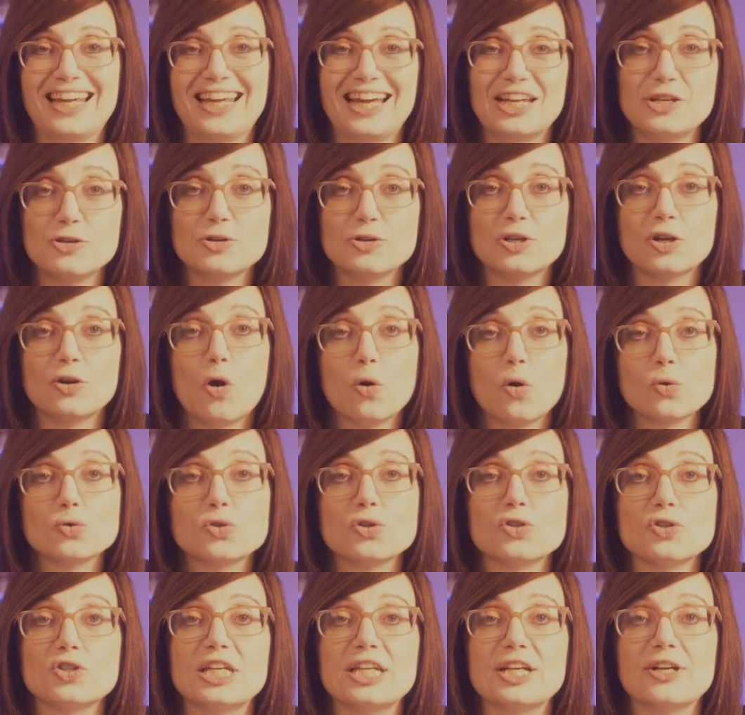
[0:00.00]
You can also
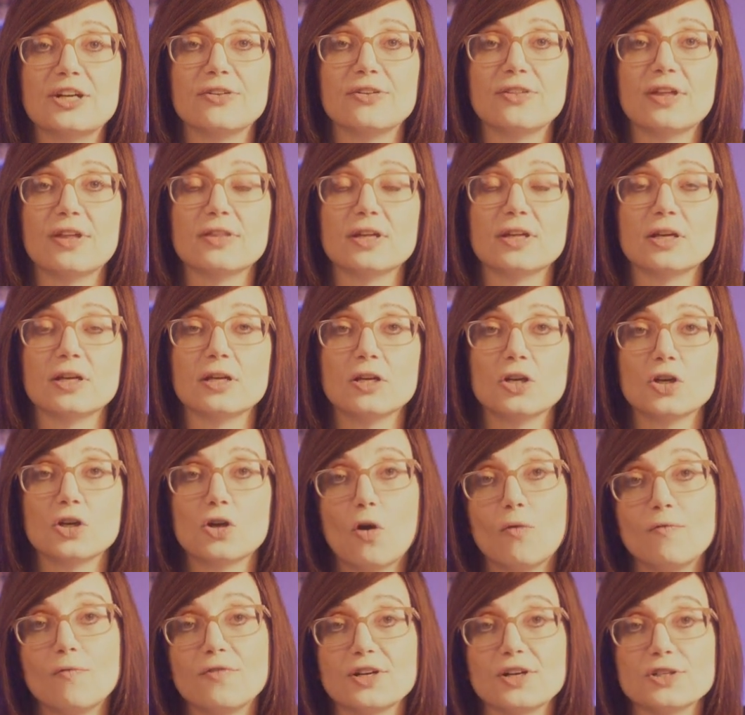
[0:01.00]
see here that the
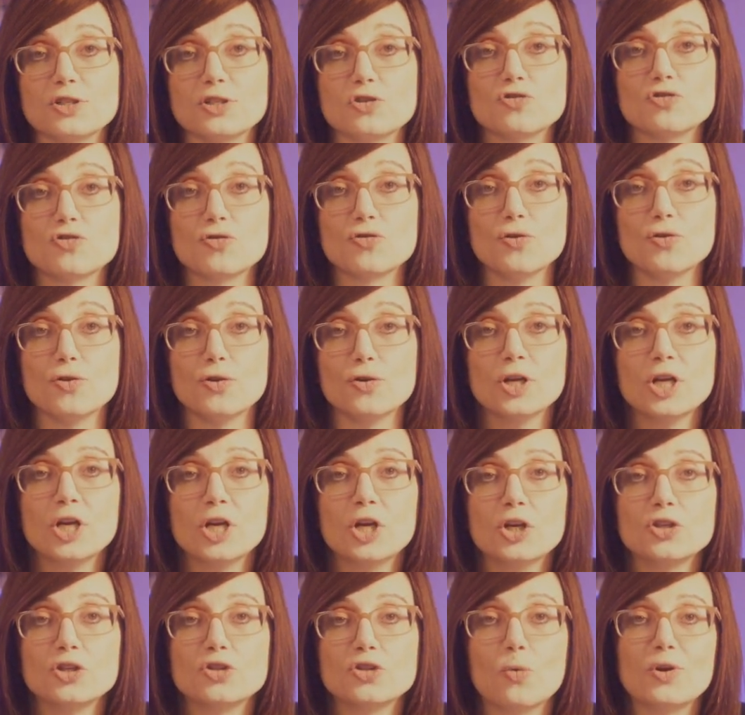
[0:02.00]
converse is true.
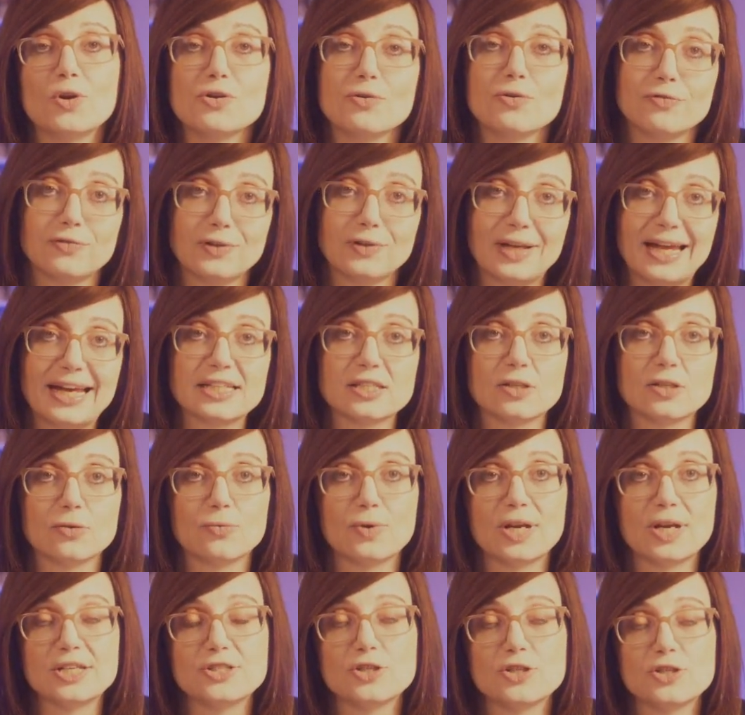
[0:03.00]
So when you flex the
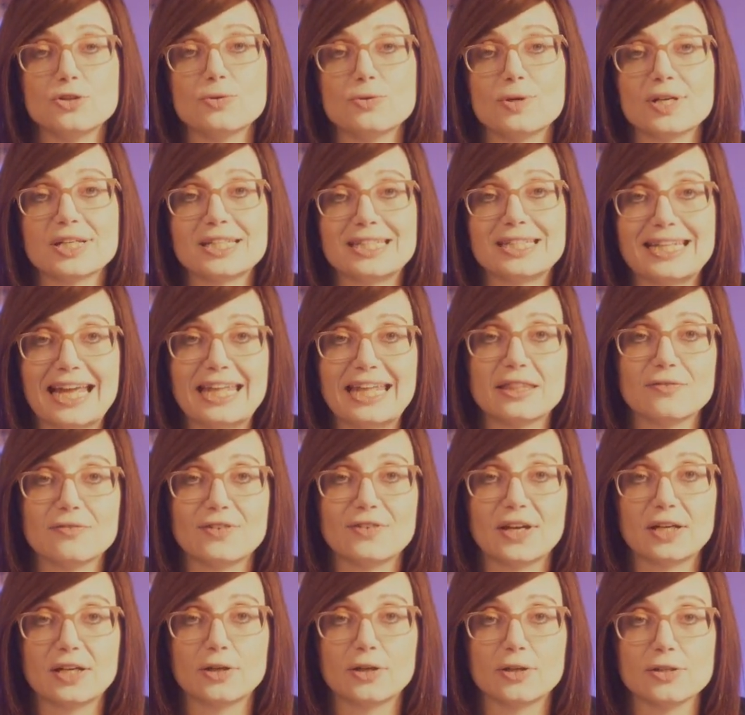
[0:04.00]
wrist, you extend the
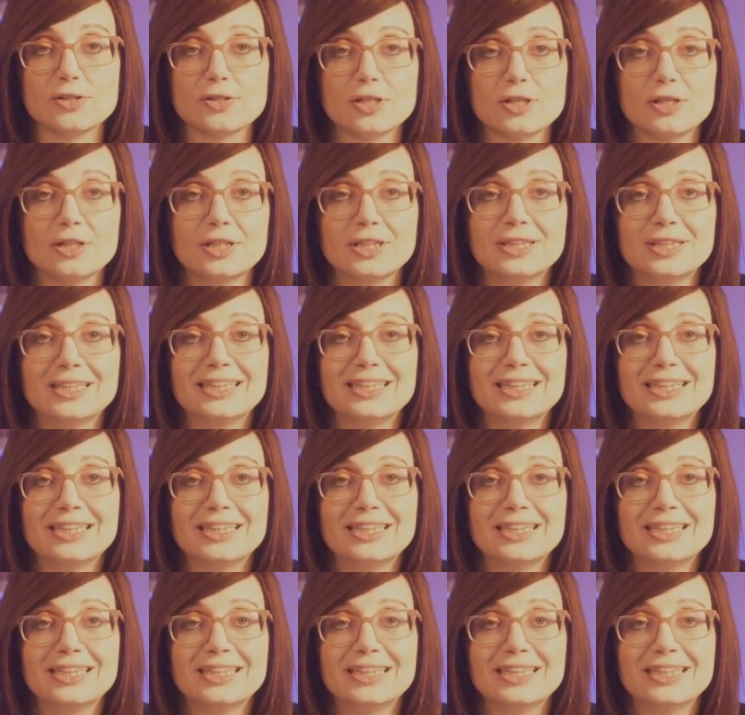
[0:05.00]
fingers.